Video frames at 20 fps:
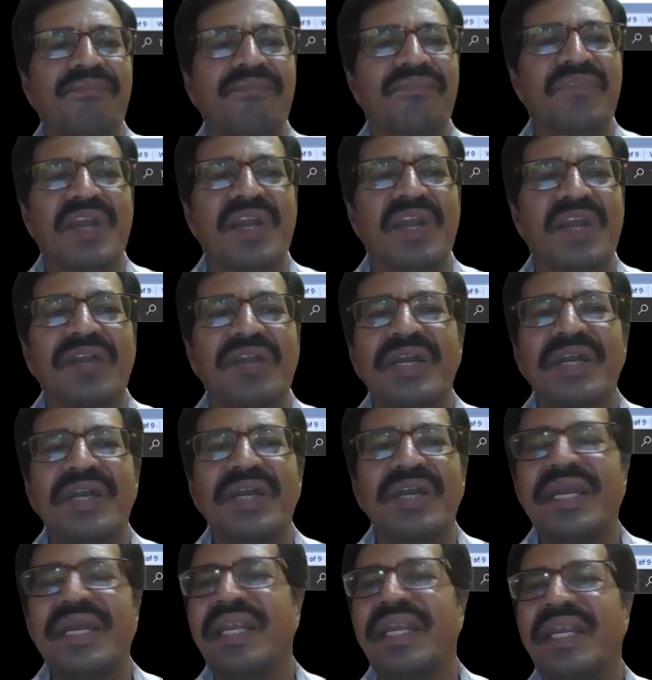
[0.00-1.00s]
in the
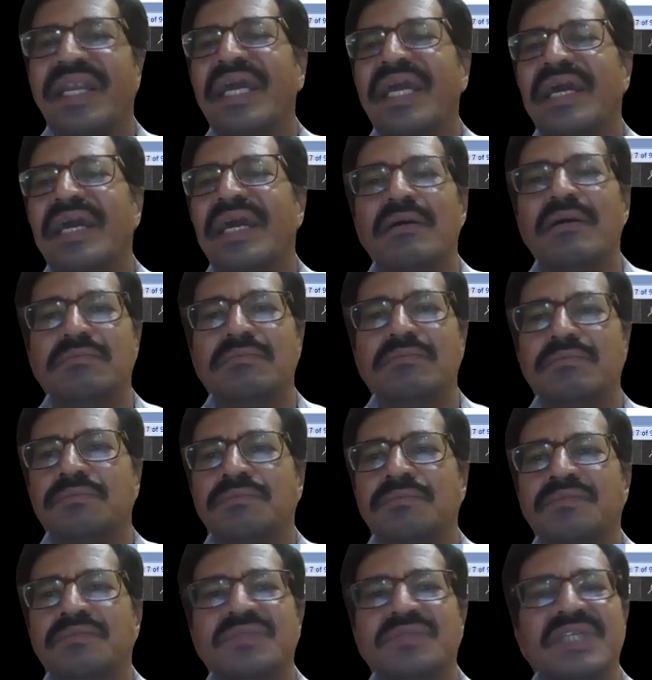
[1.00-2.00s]
DNA,
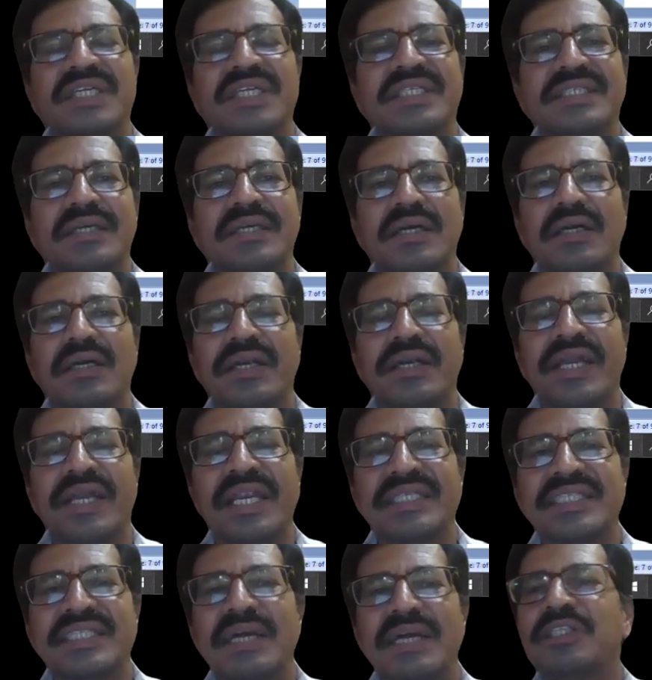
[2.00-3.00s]
DNA is
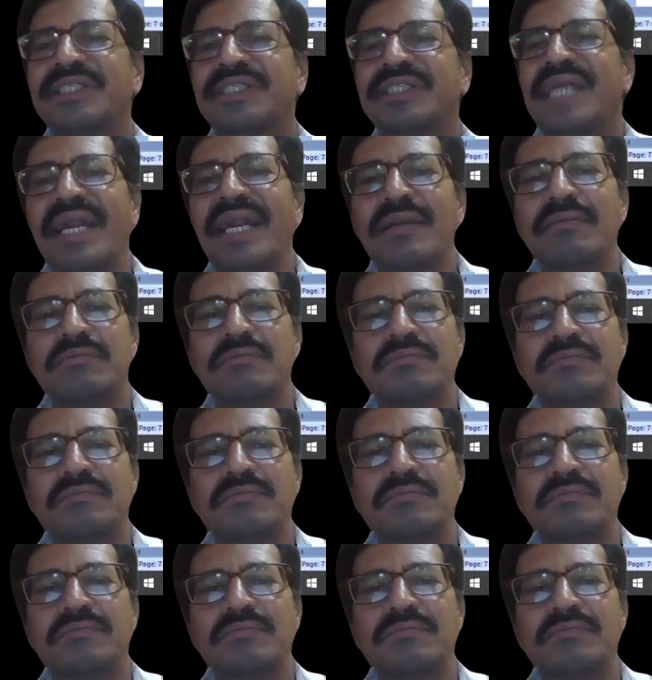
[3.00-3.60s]
double stranded,